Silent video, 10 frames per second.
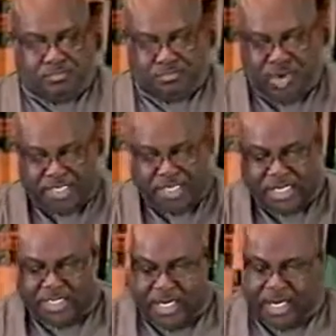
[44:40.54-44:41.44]

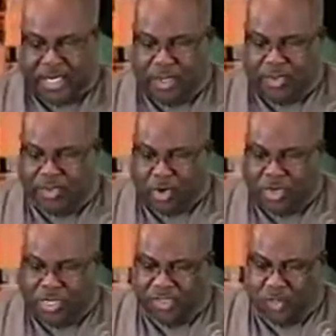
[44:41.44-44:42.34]
President Kennedy was
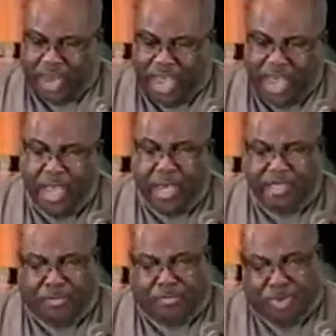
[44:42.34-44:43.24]
on his way
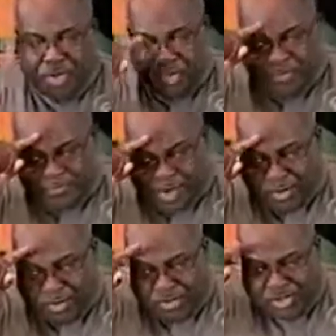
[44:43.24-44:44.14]
to putting the
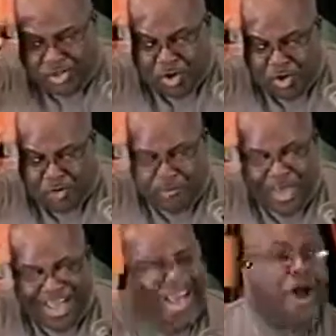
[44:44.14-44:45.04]
Federal
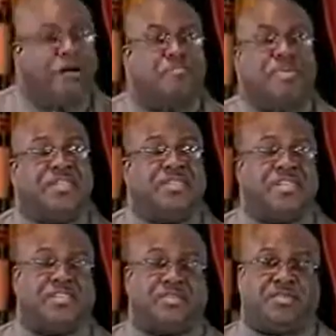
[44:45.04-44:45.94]
Reserve out of
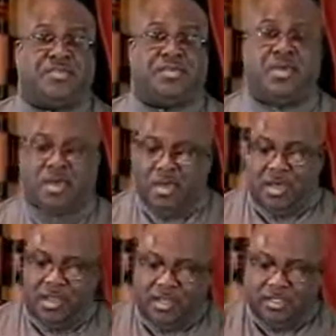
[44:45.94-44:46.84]
business,
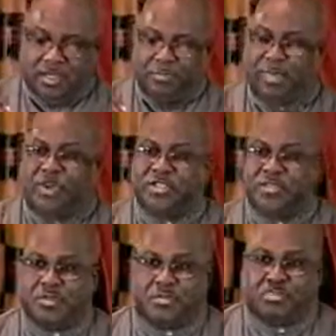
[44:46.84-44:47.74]
simply because he
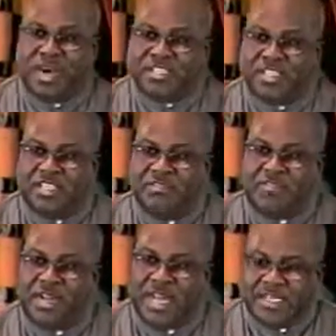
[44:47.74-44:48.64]
was the President of the
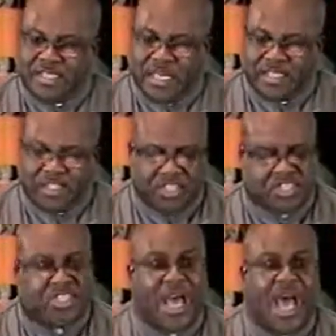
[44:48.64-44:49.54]
United States,
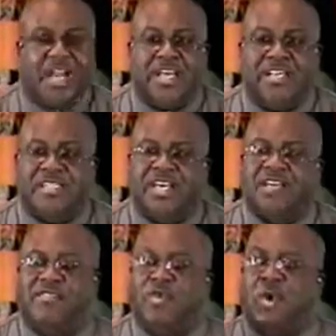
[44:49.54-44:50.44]
just signing an
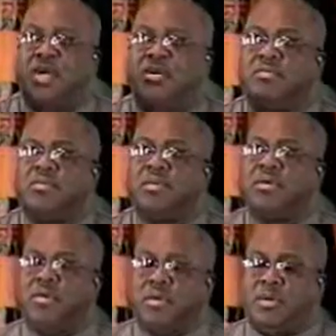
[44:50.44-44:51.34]
executive order
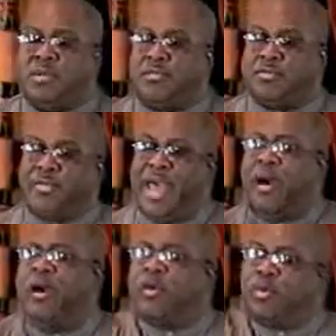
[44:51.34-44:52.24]
that from
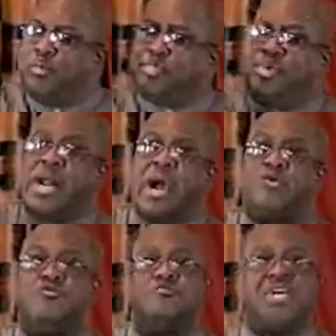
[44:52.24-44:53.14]
now on we'll print our
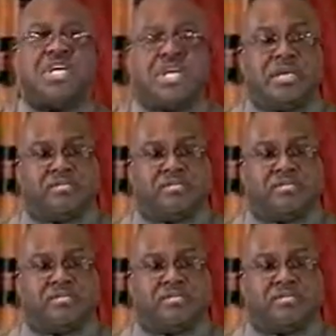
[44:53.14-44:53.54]
own money.